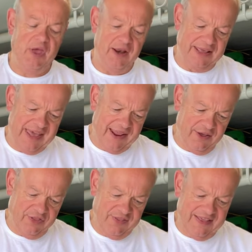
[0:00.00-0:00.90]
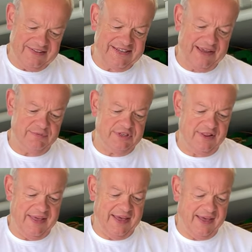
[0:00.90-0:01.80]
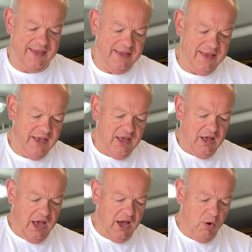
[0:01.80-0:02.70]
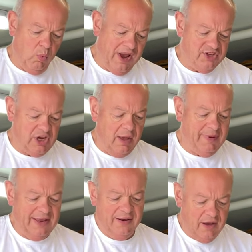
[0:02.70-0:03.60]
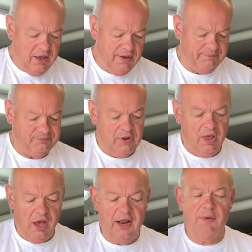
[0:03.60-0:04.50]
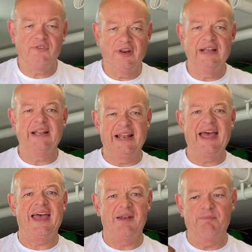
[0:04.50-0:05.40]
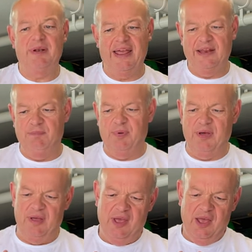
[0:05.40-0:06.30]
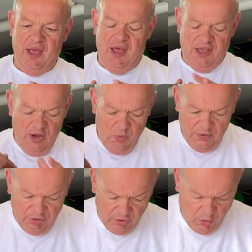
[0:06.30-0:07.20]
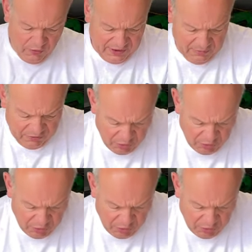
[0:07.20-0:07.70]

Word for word: and again, I think that's down to that uh, wedge. I mean, I know it's only a little hand plane, but you would have thought they would have